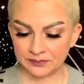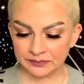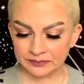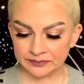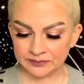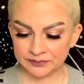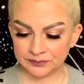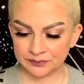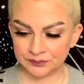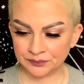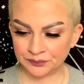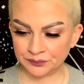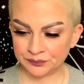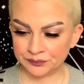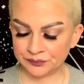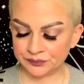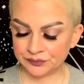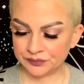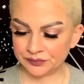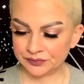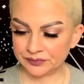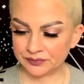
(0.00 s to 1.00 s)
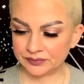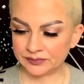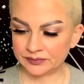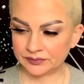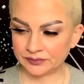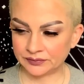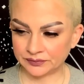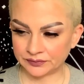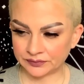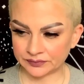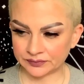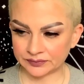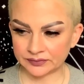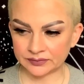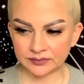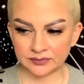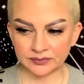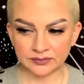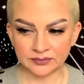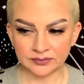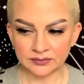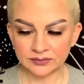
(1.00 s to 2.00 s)

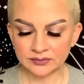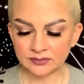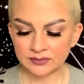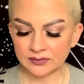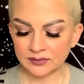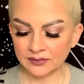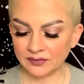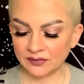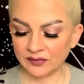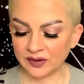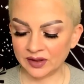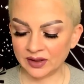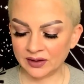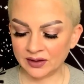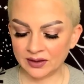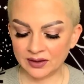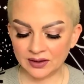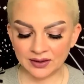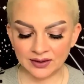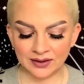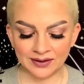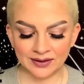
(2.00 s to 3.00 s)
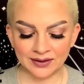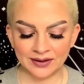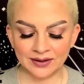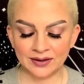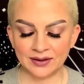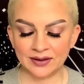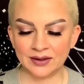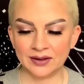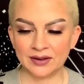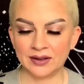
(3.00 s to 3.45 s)
Nobody speaks.